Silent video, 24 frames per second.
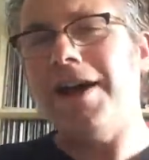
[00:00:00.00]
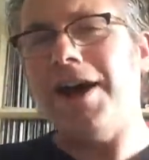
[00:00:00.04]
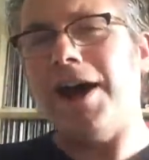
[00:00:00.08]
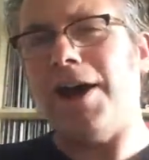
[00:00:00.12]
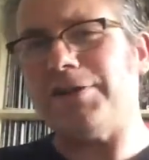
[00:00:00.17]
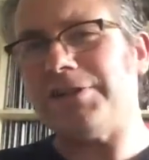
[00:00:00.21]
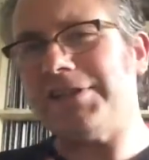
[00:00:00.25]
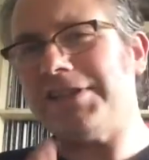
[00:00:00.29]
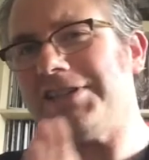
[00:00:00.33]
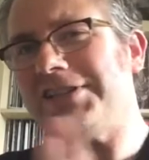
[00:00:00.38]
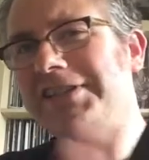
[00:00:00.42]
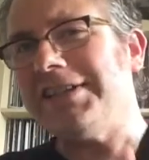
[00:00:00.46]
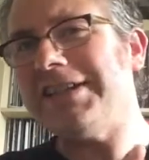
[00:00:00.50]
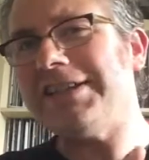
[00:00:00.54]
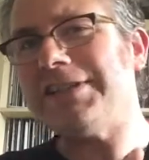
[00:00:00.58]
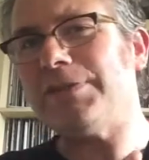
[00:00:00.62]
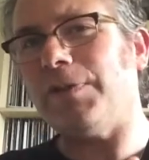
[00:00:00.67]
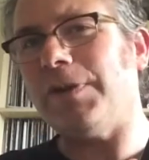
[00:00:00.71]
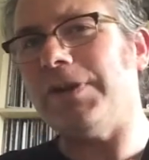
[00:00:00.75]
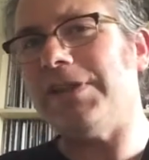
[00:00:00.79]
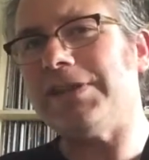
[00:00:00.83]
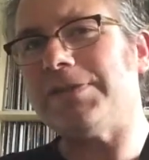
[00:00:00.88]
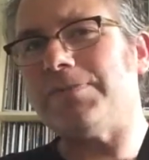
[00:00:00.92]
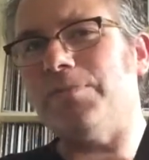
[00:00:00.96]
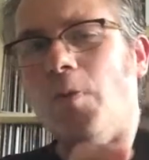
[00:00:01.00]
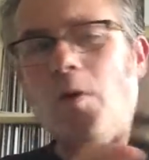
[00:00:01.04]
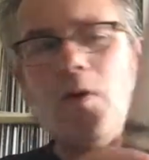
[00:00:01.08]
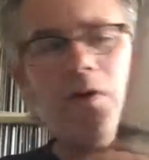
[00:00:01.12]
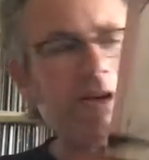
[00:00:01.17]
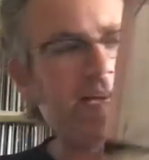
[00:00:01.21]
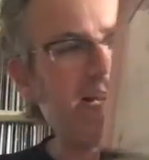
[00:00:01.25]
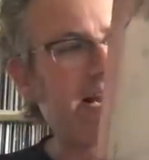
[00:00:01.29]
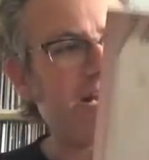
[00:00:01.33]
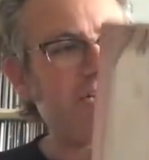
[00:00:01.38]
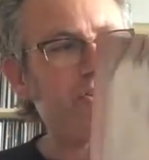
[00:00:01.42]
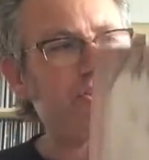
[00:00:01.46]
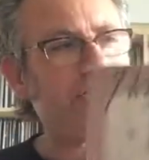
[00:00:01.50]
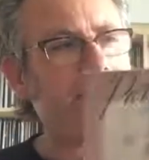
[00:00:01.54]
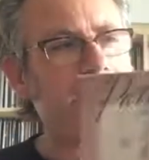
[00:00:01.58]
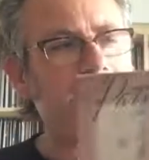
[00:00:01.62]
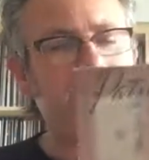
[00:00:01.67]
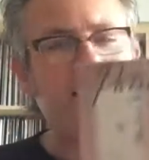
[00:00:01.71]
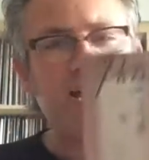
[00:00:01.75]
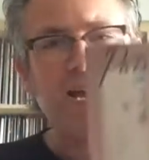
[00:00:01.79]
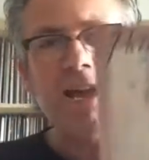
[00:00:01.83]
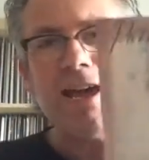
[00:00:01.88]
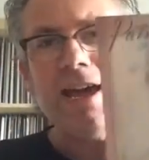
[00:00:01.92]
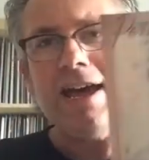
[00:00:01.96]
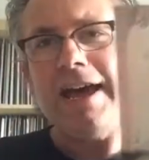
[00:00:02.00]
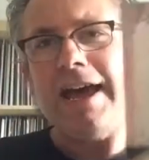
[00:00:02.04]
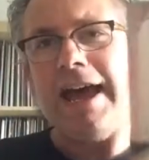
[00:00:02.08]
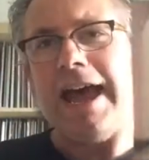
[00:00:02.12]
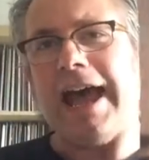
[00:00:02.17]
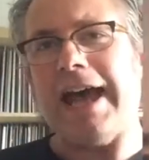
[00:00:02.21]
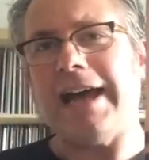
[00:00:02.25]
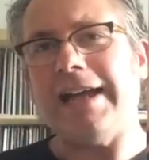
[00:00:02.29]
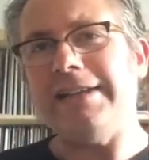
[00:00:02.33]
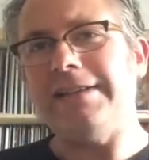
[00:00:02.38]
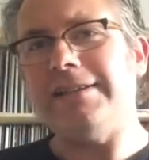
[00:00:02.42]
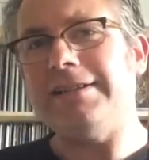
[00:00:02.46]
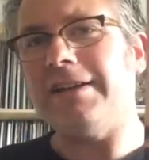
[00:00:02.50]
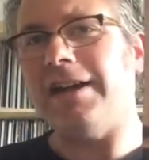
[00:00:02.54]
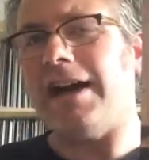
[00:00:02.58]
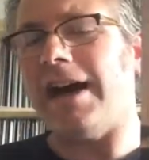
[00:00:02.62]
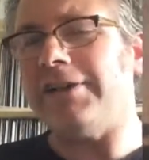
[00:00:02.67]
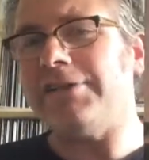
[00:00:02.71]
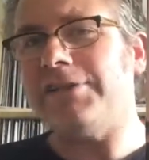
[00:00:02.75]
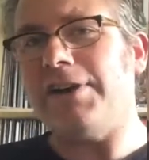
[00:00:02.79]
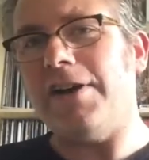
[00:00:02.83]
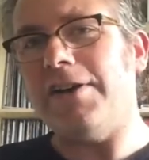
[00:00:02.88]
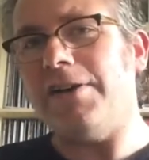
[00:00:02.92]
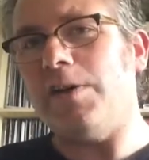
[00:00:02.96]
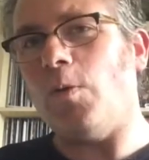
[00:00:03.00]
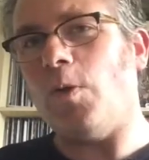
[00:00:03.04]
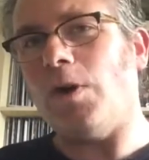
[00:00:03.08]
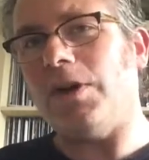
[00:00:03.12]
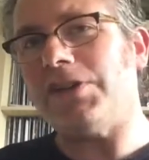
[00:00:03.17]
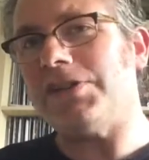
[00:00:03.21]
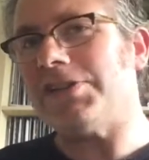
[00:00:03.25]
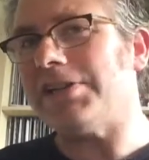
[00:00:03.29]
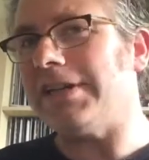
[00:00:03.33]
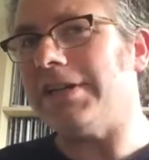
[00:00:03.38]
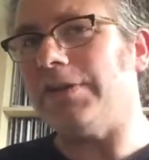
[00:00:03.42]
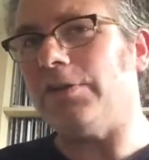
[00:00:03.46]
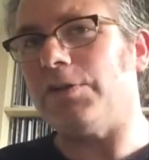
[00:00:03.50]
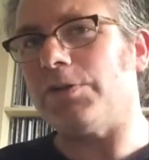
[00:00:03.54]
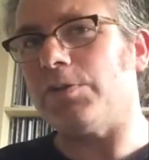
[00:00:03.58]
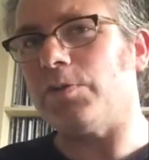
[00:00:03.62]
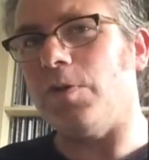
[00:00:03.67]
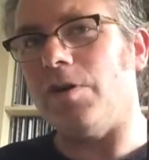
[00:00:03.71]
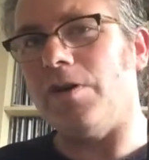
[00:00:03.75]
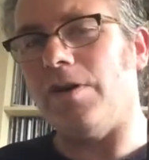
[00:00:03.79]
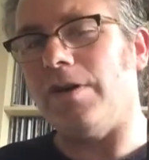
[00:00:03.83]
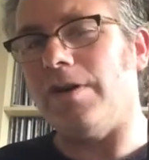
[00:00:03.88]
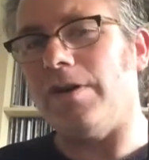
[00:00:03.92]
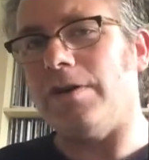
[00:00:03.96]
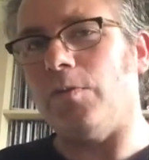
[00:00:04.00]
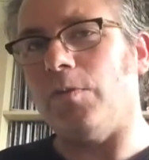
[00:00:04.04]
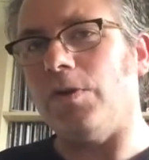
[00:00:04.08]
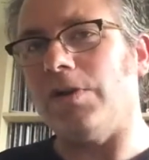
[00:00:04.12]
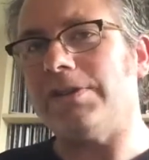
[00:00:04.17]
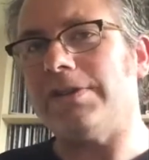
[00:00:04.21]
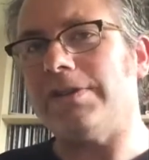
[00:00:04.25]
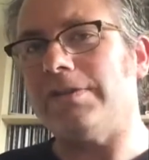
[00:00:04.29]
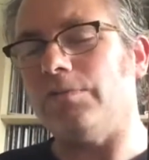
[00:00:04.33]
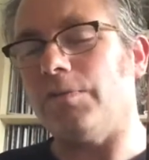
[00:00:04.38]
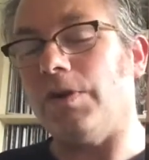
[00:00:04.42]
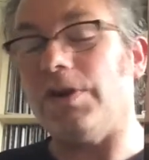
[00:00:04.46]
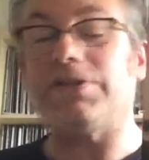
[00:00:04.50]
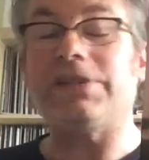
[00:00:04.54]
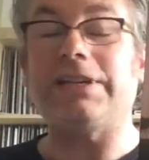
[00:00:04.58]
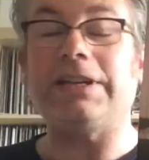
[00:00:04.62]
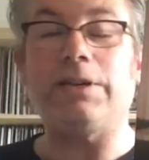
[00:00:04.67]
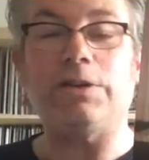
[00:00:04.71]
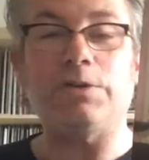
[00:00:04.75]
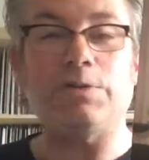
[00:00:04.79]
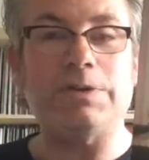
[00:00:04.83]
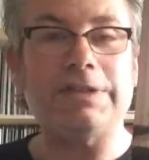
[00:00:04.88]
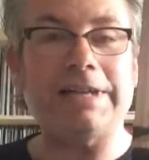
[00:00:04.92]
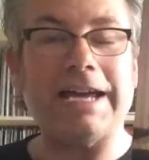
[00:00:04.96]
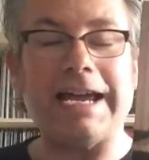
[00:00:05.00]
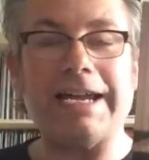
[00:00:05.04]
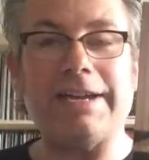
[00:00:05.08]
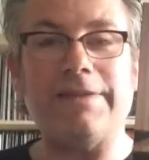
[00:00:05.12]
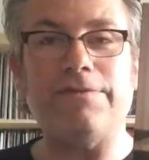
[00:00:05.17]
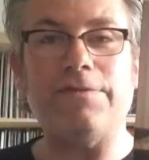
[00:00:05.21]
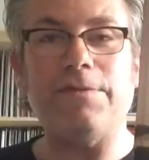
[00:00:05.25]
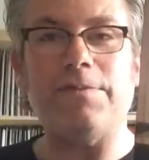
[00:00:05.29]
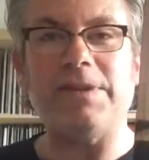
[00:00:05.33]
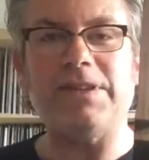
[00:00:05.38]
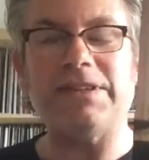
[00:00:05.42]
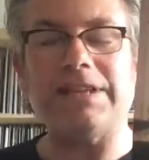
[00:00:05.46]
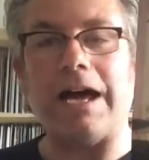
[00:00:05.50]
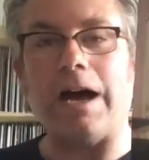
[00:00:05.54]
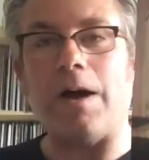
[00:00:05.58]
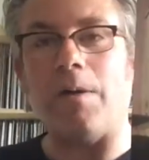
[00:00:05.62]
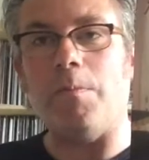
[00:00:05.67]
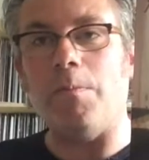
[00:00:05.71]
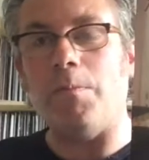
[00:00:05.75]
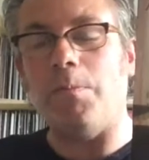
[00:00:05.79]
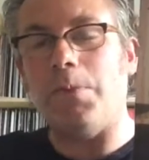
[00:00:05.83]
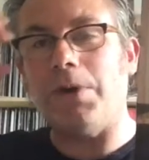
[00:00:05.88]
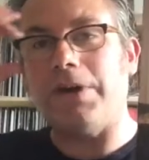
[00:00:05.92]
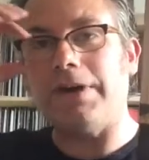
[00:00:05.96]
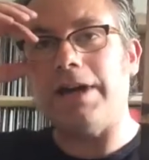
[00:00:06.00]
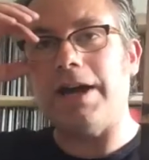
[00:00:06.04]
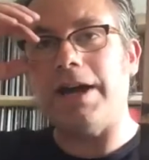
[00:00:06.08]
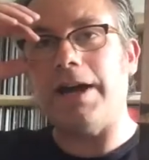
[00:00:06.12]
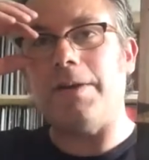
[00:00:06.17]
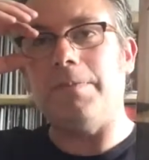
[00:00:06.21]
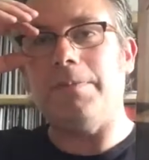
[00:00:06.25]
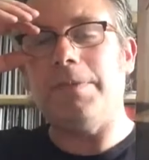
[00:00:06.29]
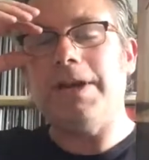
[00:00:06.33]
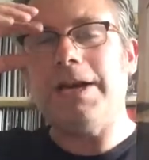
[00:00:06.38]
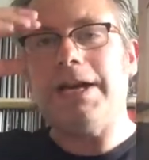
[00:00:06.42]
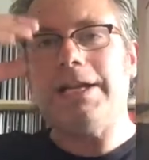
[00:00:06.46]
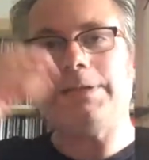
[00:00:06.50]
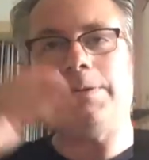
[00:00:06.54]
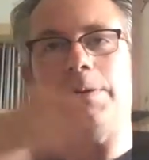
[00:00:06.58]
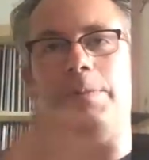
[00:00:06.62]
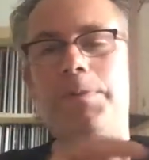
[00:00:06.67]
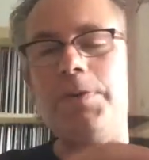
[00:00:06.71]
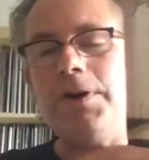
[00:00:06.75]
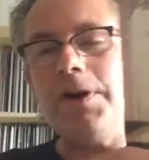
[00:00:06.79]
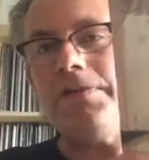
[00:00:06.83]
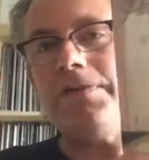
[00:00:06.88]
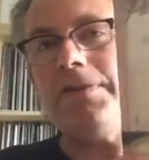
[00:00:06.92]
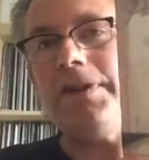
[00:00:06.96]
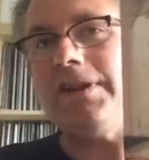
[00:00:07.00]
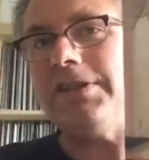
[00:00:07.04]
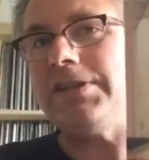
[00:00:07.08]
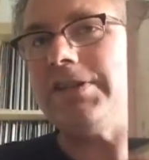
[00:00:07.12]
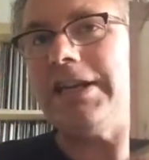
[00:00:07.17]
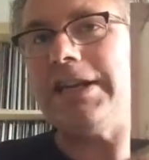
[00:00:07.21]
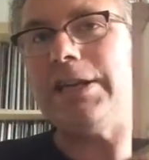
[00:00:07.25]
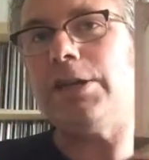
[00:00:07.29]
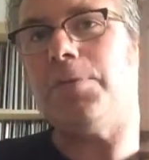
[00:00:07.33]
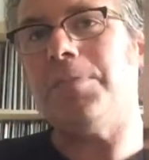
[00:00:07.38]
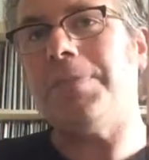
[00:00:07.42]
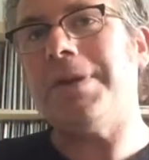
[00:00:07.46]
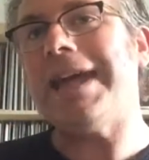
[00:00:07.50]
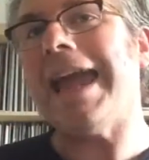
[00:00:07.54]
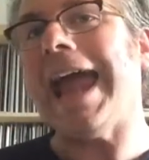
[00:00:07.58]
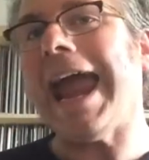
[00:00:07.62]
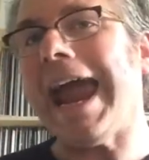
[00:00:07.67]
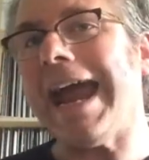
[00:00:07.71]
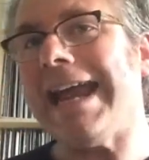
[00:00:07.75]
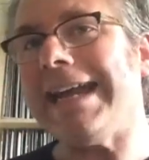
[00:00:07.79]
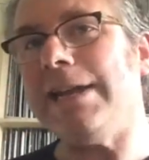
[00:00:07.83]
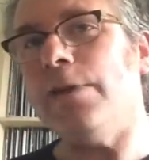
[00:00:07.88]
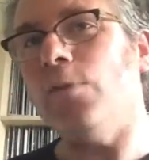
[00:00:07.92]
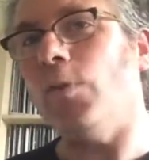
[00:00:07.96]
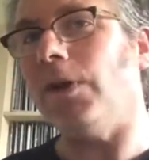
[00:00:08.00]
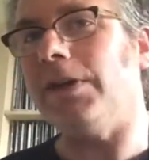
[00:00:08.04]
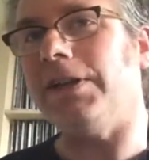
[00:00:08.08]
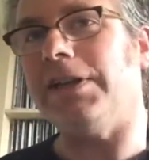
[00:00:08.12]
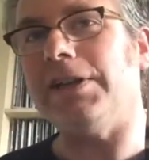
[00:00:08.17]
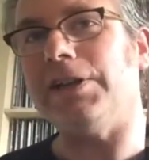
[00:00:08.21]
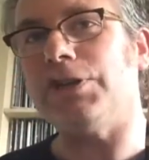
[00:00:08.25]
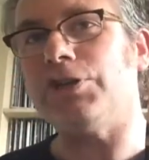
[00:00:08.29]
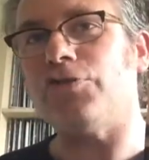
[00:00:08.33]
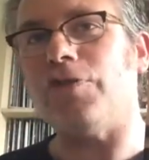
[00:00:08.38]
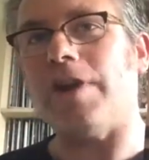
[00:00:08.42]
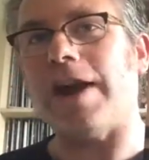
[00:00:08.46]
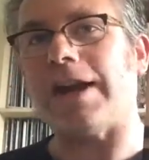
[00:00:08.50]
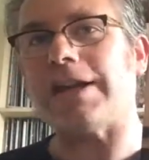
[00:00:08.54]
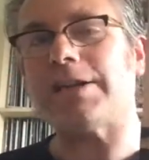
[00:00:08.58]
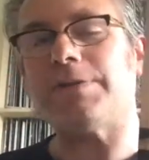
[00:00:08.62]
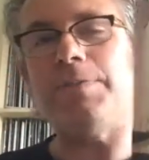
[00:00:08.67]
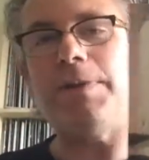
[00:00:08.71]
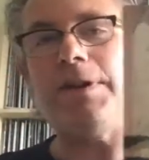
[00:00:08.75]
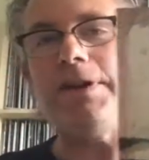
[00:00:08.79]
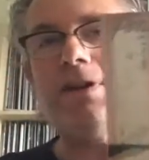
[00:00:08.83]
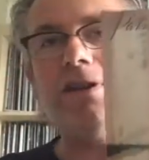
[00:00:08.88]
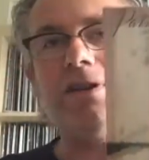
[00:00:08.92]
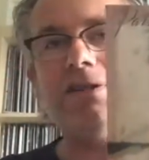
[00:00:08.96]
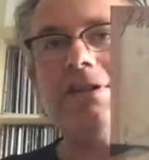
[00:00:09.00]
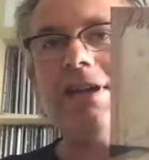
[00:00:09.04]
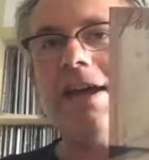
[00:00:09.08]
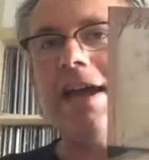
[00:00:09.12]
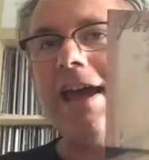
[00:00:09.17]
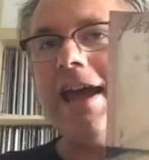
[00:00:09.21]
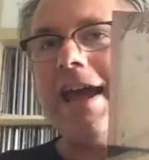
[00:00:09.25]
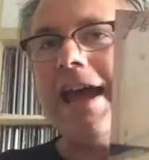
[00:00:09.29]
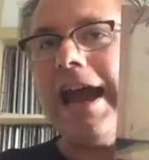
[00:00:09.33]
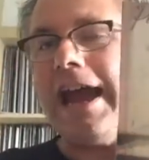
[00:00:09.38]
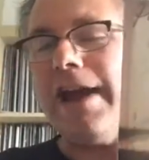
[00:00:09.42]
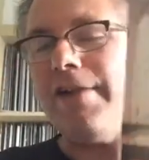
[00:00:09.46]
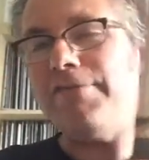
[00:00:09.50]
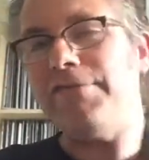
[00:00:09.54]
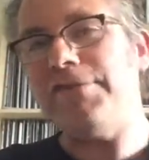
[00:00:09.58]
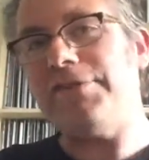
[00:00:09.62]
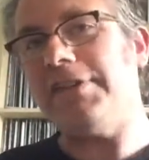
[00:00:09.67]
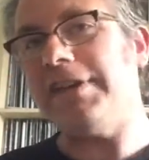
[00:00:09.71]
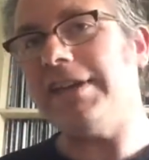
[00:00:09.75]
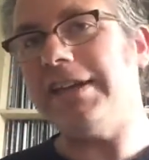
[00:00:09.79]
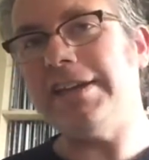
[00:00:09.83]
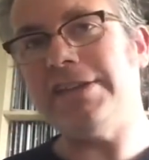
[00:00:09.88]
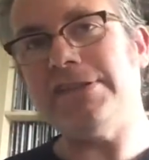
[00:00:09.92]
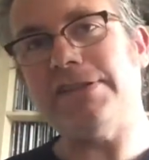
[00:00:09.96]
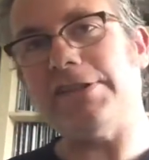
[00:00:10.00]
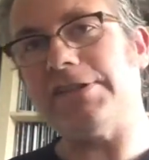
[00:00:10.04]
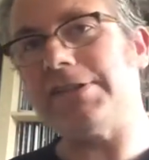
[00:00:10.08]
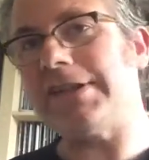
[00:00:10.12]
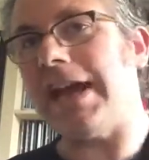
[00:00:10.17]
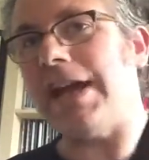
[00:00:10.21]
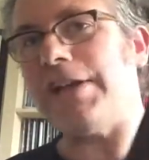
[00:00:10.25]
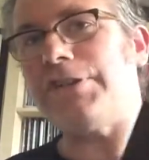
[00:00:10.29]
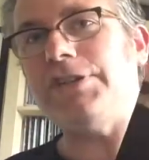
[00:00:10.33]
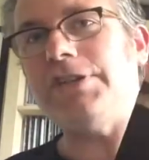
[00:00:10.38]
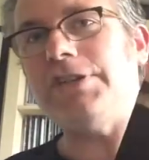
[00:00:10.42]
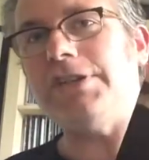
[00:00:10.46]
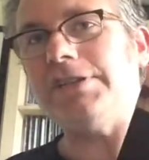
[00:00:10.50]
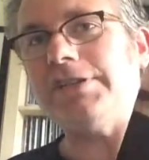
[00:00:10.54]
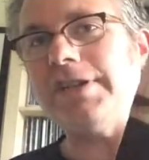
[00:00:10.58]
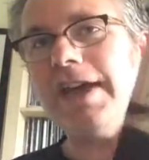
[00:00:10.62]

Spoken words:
I was listening to this one this morning actually, and I don't know what the singles were, what singles were taken from this album, but to be perfectly honest, it could be any one of the tracks because everything is as catchy as